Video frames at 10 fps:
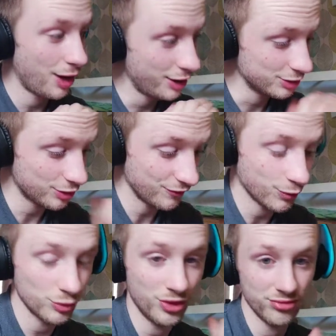Are you looking
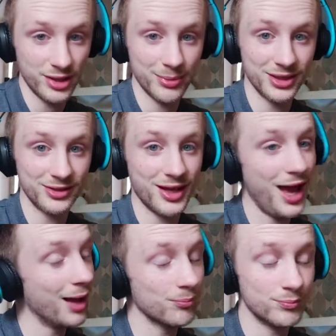forward to the rebuild?
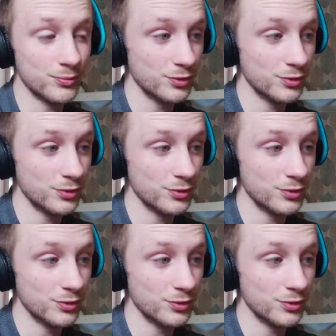I'm